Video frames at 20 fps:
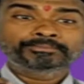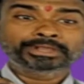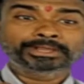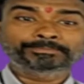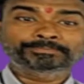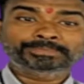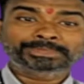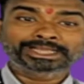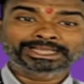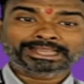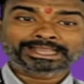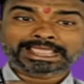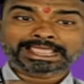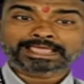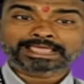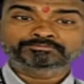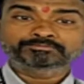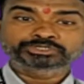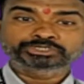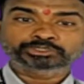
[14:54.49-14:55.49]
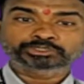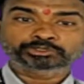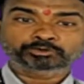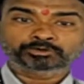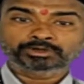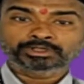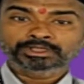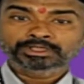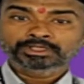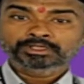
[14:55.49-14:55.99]
15 MG
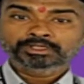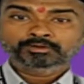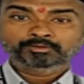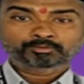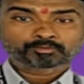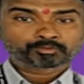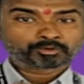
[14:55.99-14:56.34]
Road.